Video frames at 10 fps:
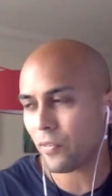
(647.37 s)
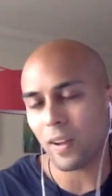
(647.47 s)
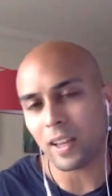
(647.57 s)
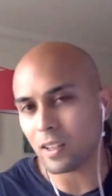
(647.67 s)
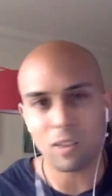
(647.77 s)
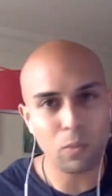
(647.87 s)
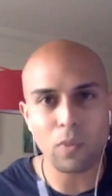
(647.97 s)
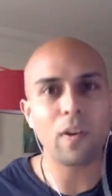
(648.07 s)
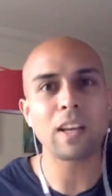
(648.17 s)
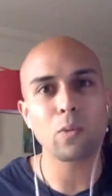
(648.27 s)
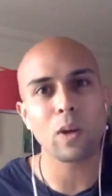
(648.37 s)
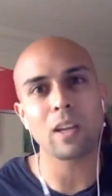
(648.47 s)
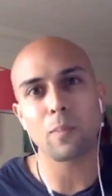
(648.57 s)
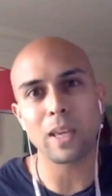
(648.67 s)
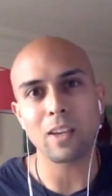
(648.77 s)
find we find a
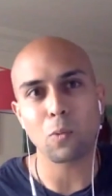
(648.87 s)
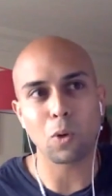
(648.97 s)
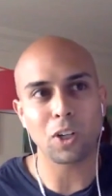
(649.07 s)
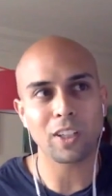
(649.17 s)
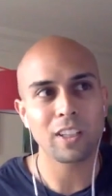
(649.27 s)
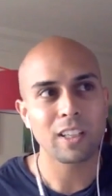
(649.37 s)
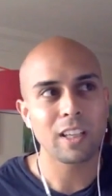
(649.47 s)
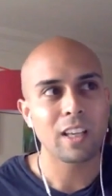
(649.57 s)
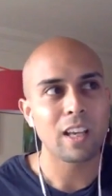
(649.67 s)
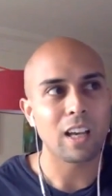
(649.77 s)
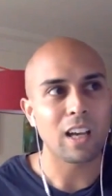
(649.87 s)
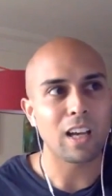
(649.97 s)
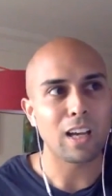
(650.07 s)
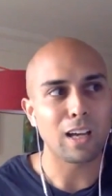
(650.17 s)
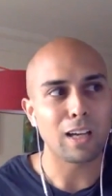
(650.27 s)
way to make it work.
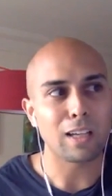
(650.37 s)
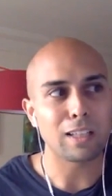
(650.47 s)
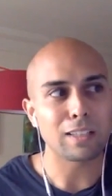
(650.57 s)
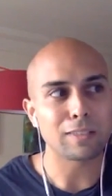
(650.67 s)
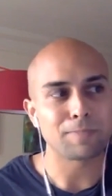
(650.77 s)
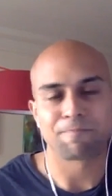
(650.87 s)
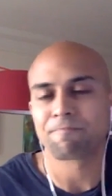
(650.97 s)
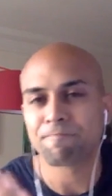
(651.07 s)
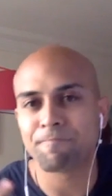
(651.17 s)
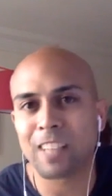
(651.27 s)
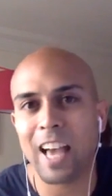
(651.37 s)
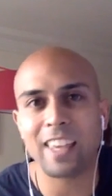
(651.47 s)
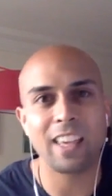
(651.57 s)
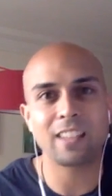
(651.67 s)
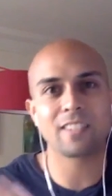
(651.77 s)
Uh,
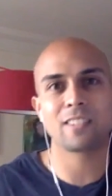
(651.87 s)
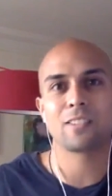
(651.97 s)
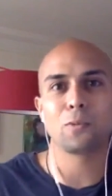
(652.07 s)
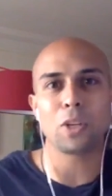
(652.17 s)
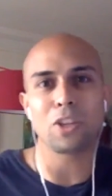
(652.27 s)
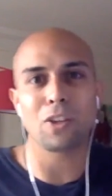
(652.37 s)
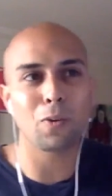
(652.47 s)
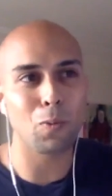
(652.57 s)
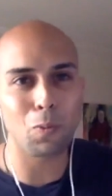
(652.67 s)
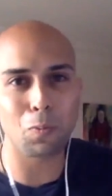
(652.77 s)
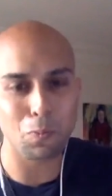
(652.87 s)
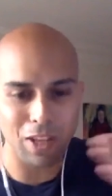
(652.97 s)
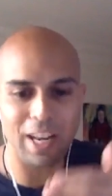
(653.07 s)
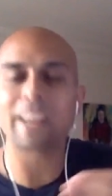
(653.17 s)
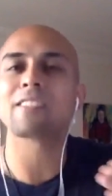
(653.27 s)
I guess what you the
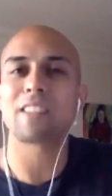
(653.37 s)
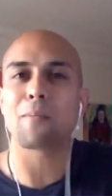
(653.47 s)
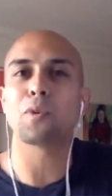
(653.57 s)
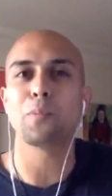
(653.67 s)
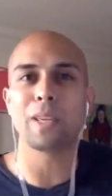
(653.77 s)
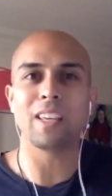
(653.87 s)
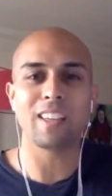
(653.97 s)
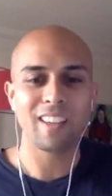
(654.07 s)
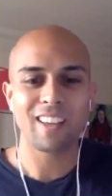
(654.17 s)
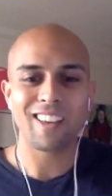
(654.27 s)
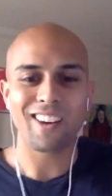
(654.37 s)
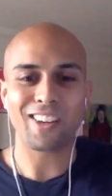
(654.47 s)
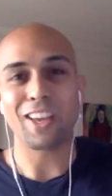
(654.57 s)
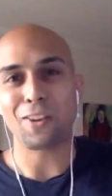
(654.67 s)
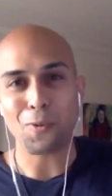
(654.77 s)
next step would be
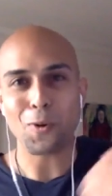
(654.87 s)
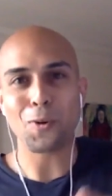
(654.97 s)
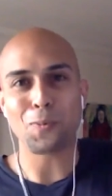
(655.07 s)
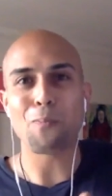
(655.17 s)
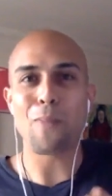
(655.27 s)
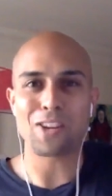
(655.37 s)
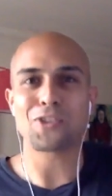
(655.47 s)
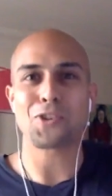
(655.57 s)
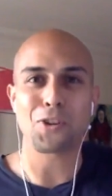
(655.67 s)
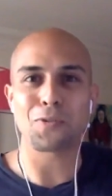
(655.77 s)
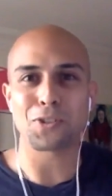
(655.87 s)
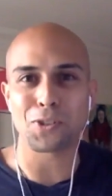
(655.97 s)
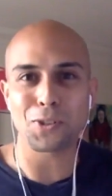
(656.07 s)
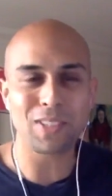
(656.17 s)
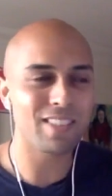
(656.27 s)
okay. We'll measure your
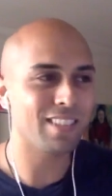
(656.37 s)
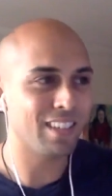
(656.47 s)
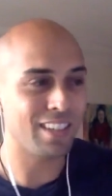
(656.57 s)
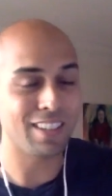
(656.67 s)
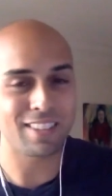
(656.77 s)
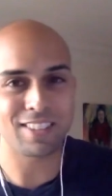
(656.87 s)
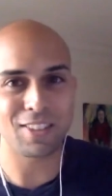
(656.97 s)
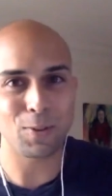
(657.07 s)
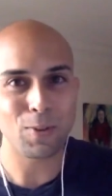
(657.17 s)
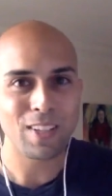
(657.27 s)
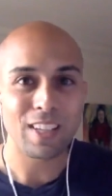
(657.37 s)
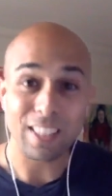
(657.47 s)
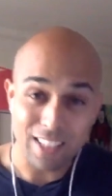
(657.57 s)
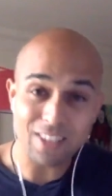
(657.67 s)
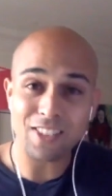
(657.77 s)
results. Uh, so
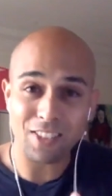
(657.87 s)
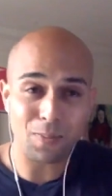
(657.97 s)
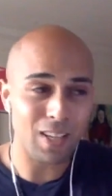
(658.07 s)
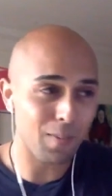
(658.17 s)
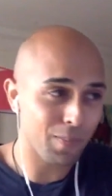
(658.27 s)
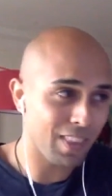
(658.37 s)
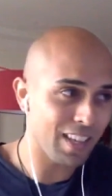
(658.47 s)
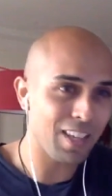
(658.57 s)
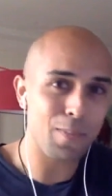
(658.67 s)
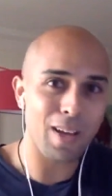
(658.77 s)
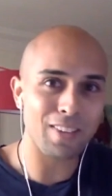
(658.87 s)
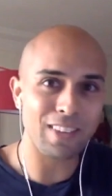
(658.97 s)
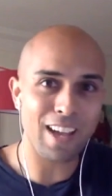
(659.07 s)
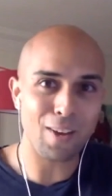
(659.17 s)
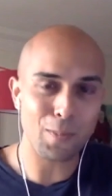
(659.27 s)
it's actually something I'm thinking about
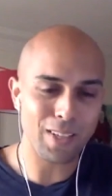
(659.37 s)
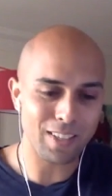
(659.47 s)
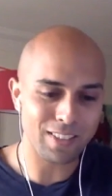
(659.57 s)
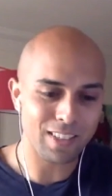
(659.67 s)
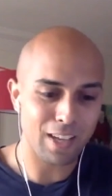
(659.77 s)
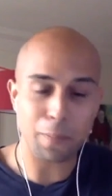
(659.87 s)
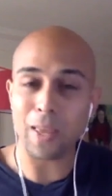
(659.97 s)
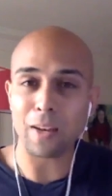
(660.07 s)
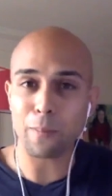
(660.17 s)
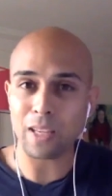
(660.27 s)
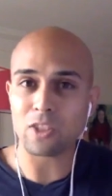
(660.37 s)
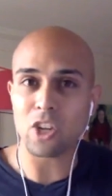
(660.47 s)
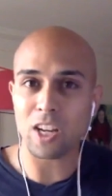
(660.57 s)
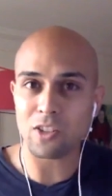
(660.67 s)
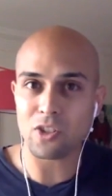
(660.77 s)
now because I made a big
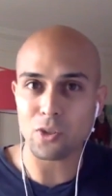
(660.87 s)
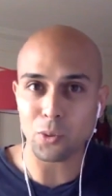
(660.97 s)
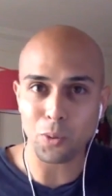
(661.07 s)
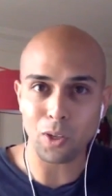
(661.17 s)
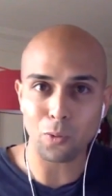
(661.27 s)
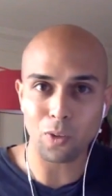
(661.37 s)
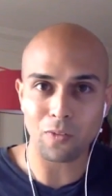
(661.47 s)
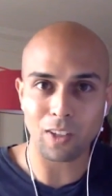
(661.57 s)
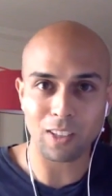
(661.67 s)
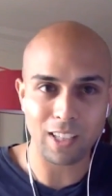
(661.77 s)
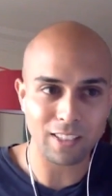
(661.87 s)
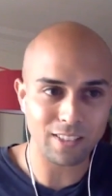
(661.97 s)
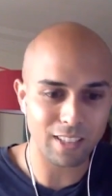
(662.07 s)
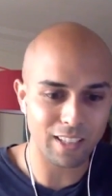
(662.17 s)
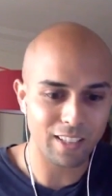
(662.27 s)
change to uh, one of our clients'
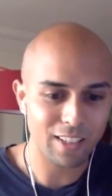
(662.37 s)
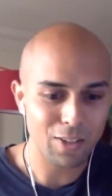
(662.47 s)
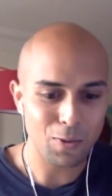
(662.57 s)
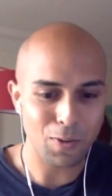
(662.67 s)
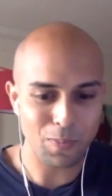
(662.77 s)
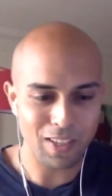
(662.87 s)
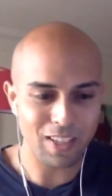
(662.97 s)
site where I'm